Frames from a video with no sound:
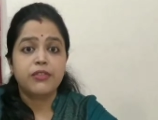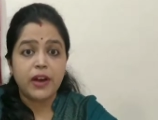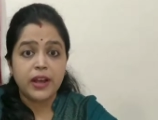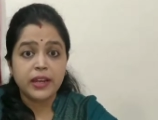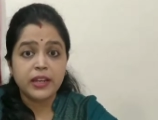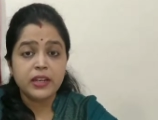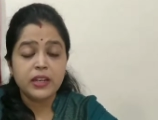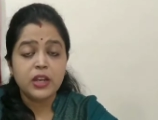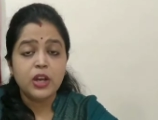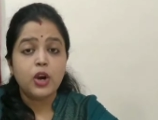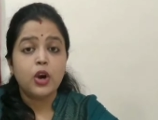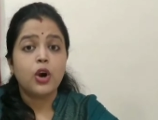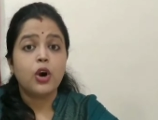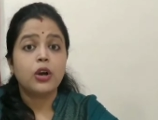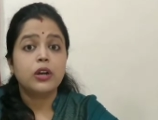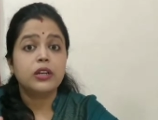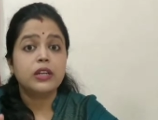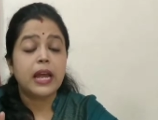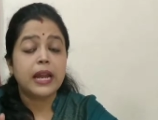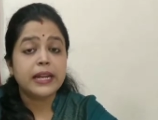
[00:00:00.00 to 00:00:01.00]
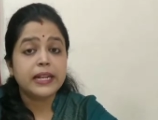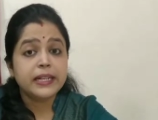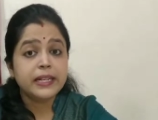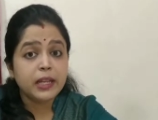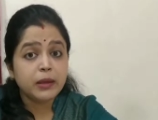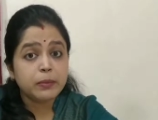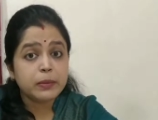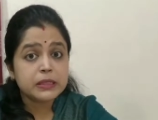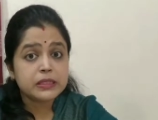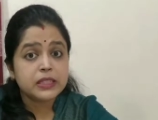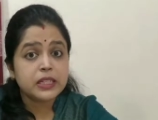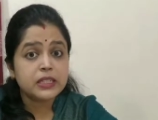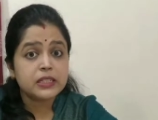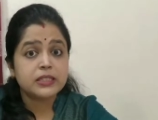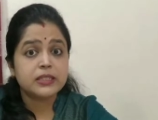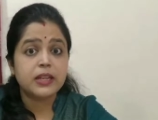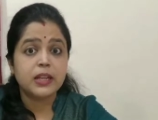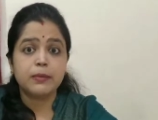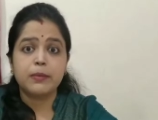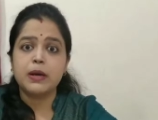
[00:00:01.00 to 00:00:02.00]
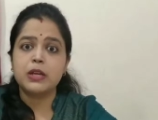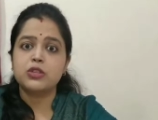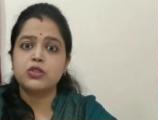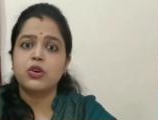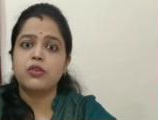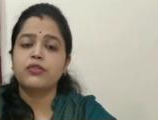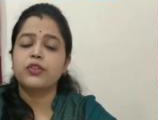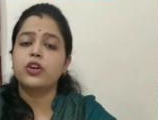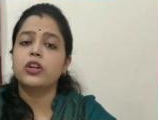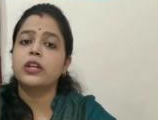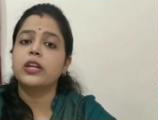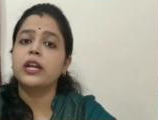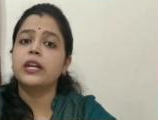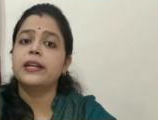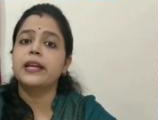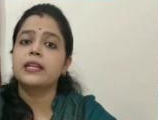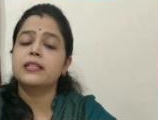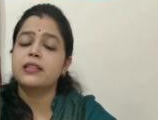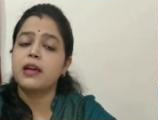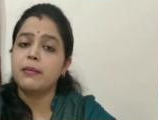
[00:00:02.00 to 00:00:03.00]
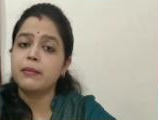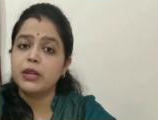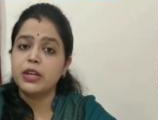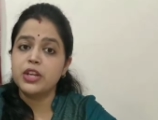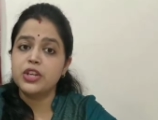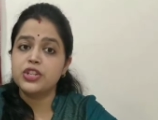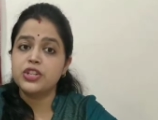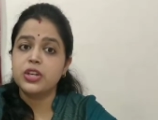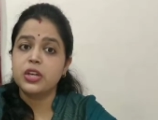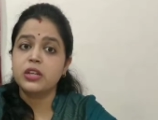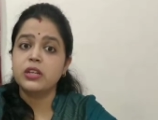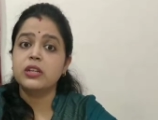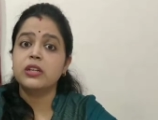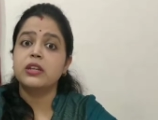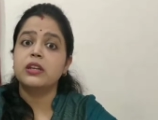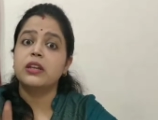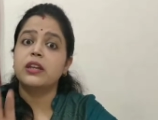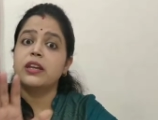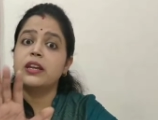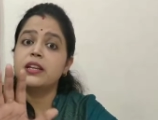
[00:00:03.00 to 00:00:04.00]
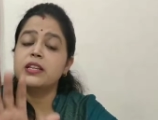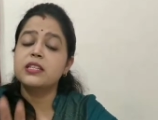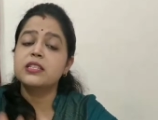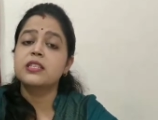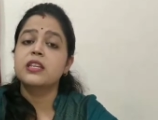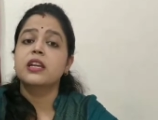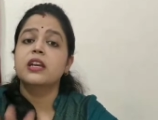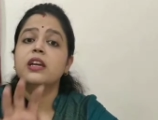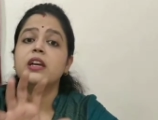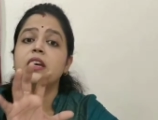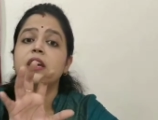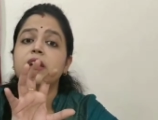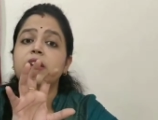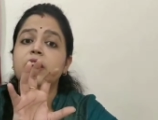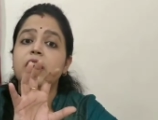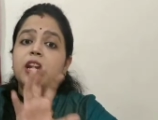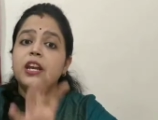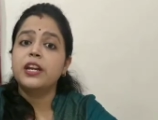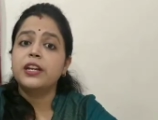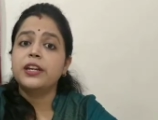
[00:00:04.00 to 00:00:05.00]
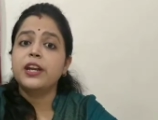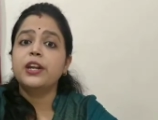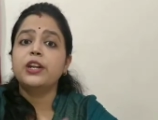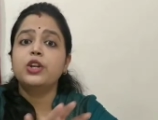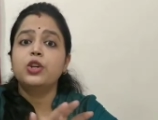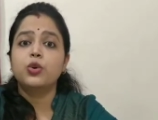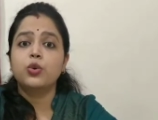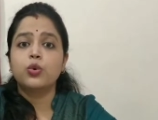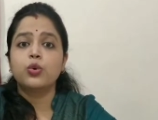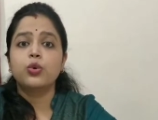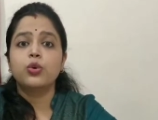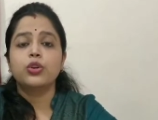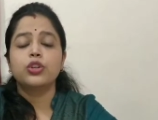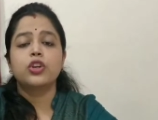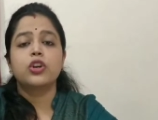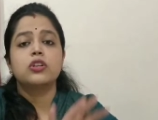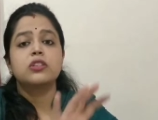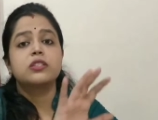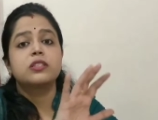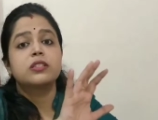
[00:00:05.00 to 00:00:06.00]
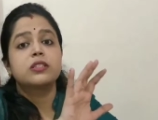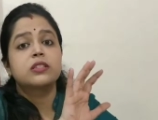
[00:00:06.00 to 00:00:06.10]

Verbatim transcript: Fine, 90% syllabus of your GATE examination is related to your